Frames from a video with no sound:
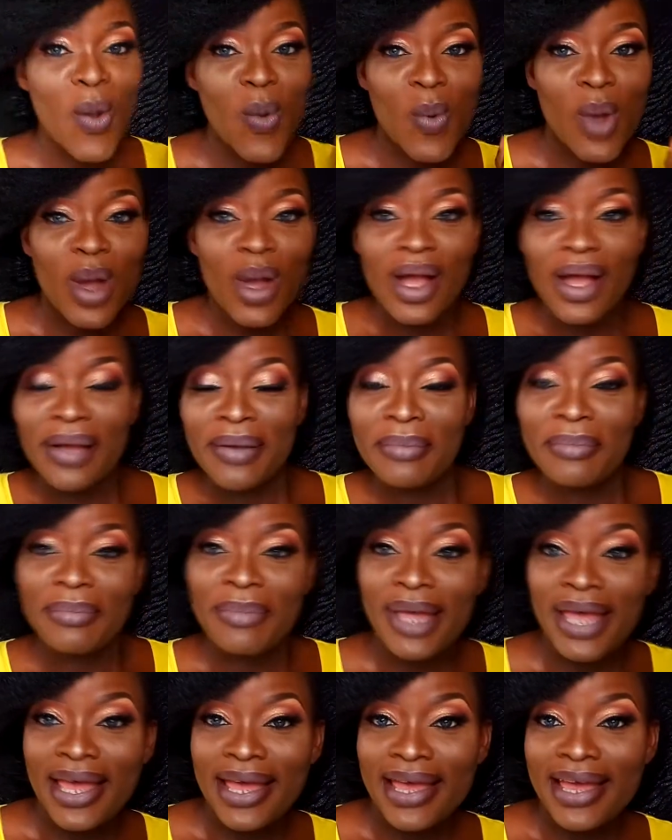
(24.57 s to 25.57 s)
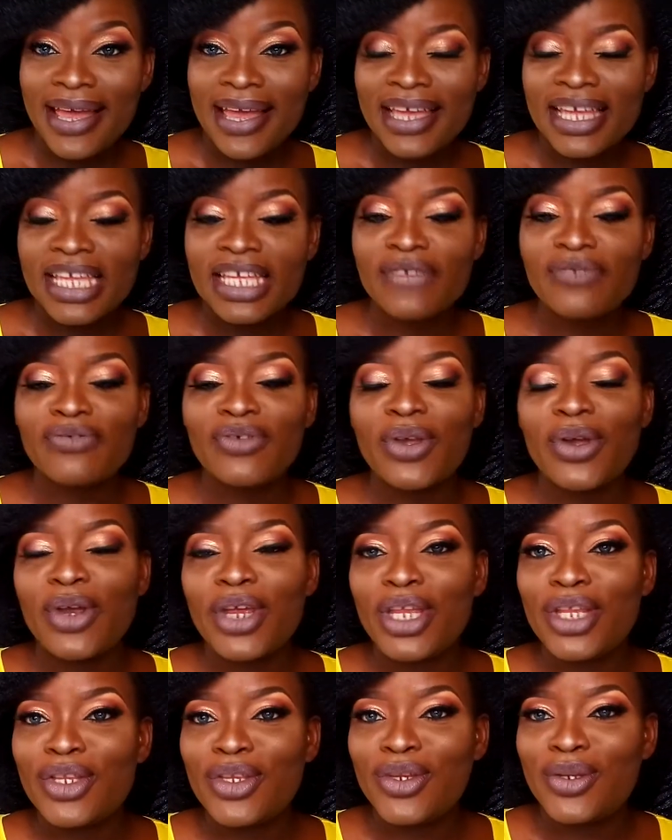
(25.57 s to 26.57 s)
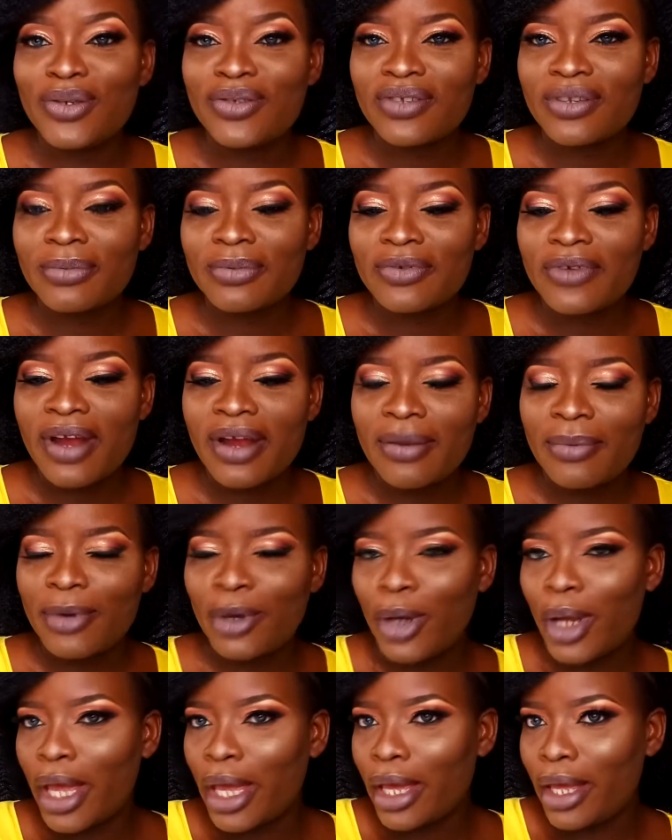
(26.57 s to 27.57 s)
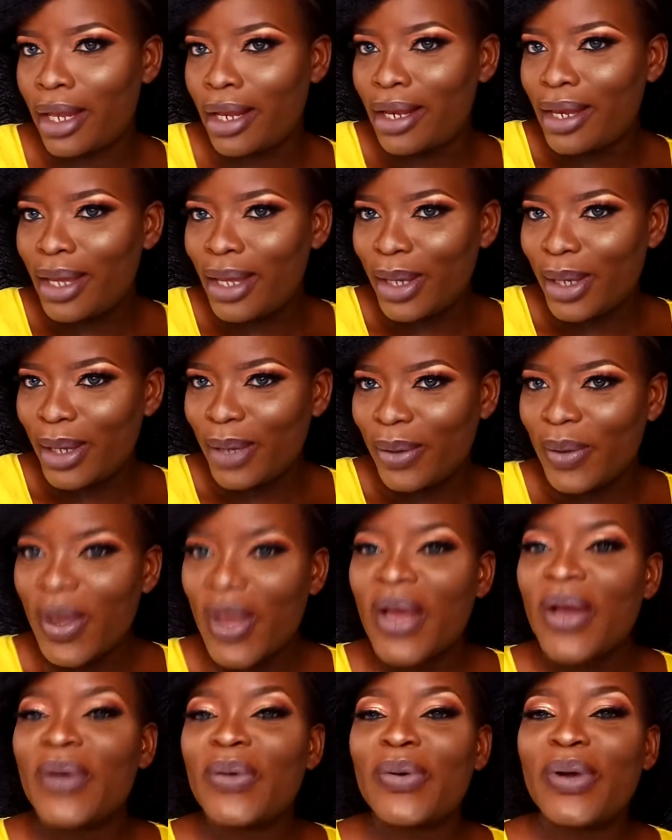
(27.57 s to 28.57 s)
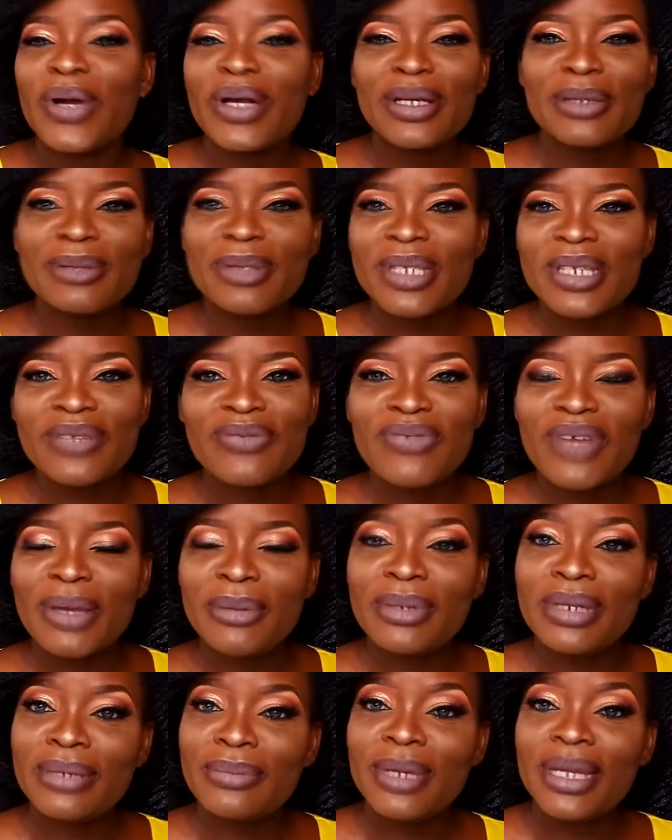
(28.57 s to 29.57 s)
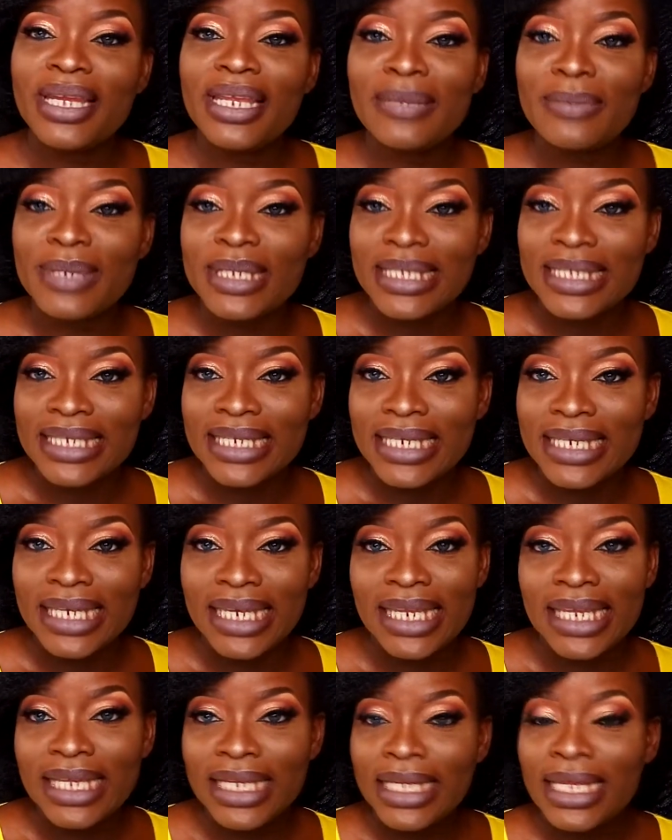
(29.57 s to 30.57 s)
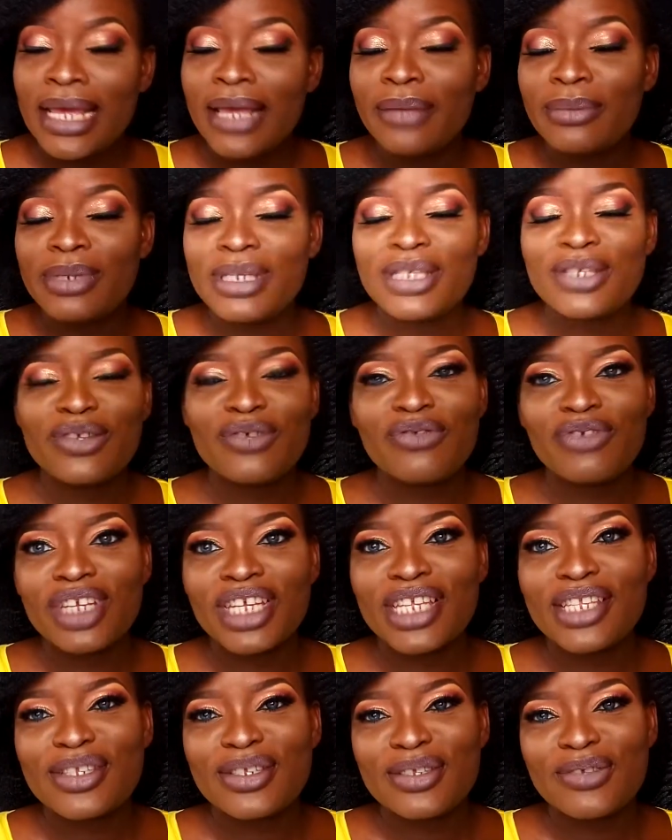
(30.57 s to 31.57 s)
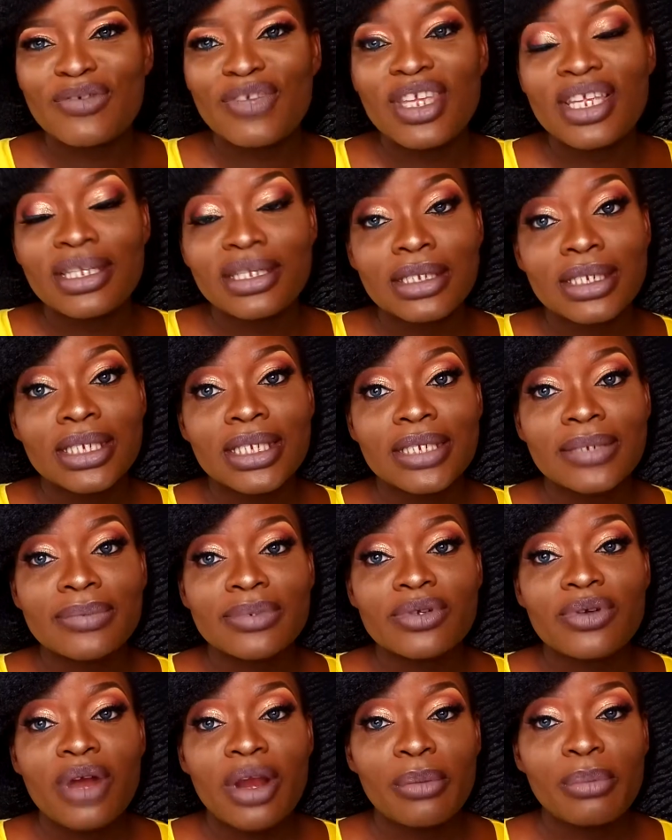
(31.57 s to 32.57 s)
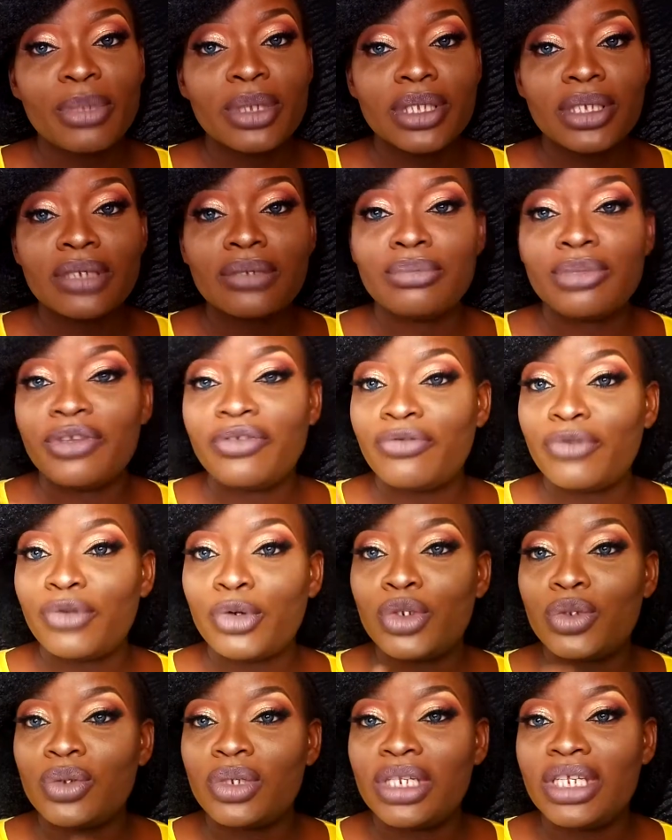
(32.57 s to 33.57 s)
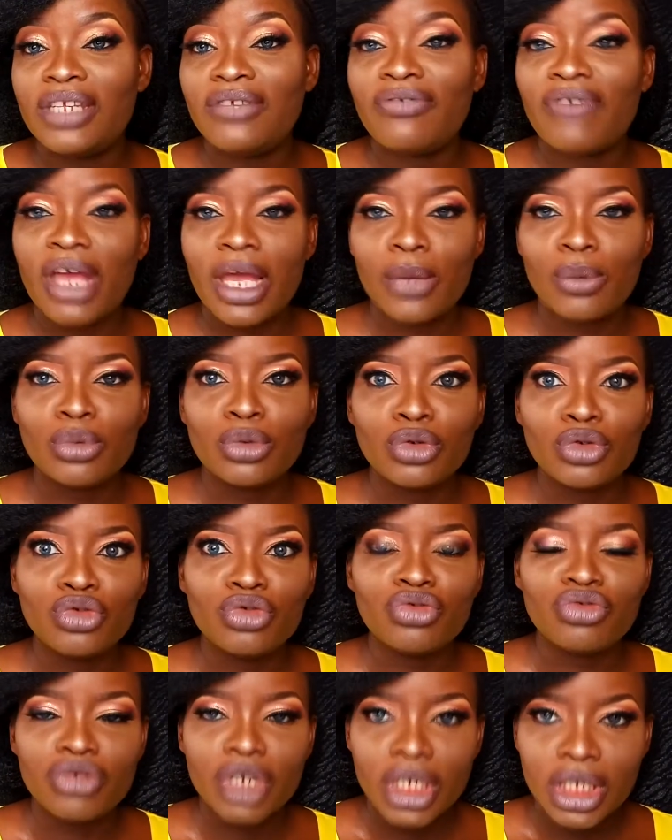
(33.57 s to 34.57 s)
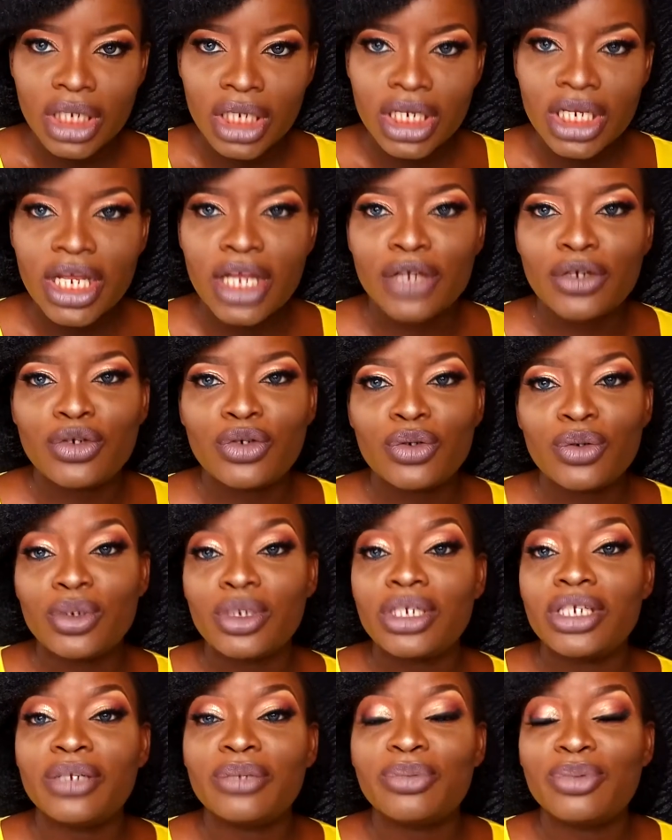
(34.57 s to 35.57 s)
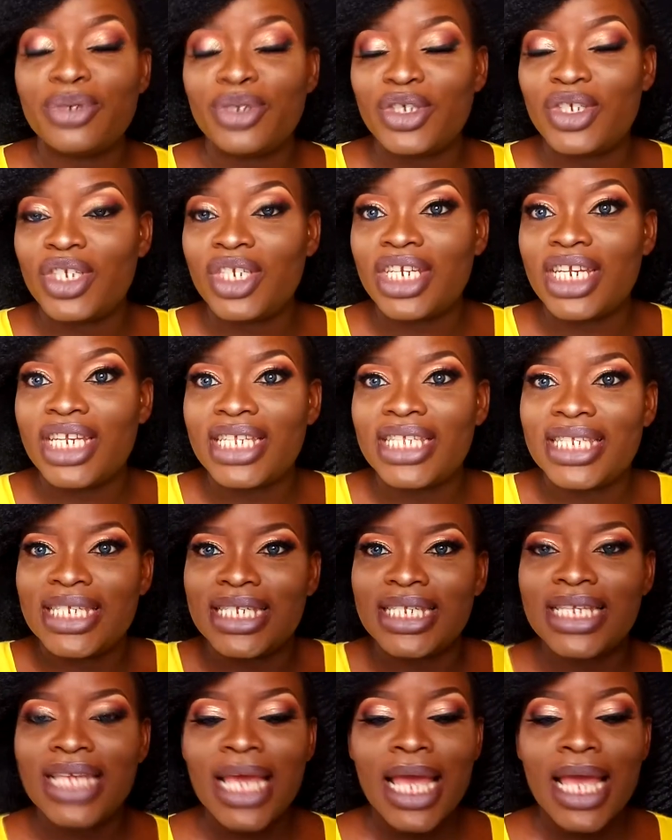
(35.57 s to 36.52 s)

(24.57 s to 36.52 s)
welcome back if you're a new subscriber hello welcome to the family my name is Celine please don't forget to hit the subscribe button before you leave I would greatly and truly appreciate it